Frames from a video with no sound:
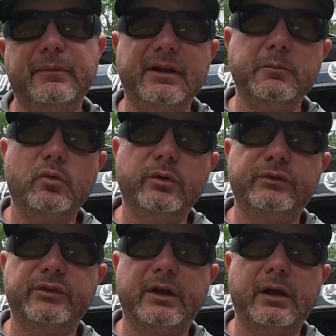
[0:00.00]
my number 1
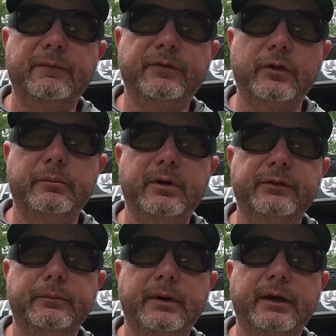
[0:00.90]
setup for the
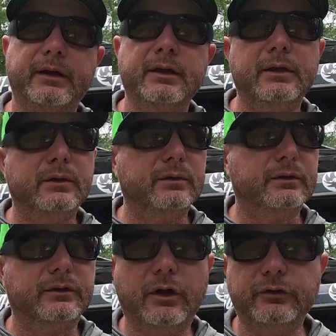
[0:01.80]
month of May,
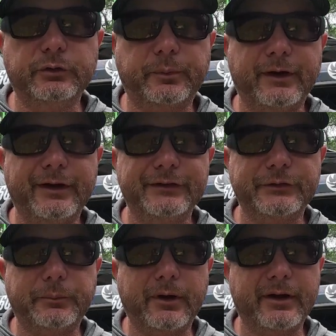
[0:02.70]
no surprise
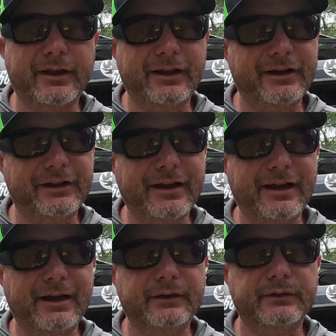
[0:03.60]
to probably a lot of you
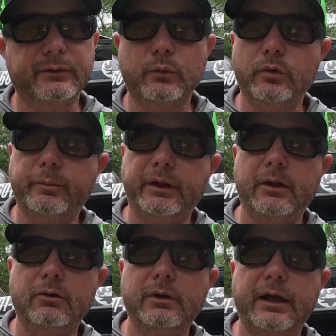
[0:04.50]
guys, will be
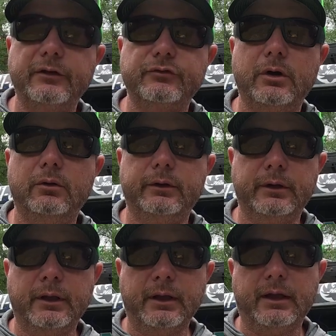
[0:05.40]
long line trolling.
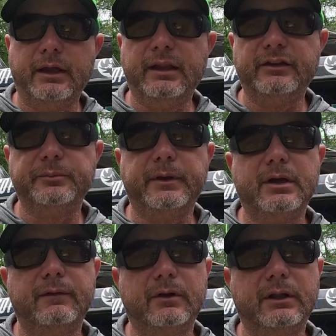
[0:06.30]
It lets me
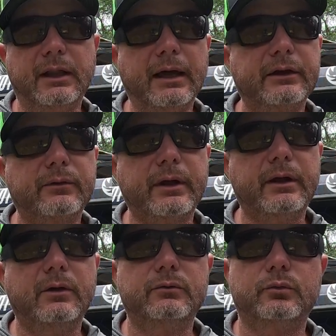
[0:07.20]
cover a lot of
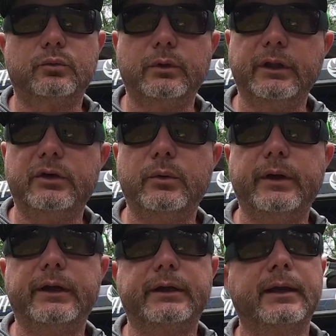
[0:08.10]
ground really
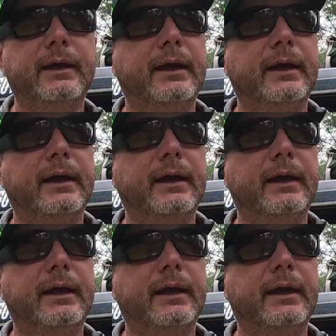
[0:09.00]
quick,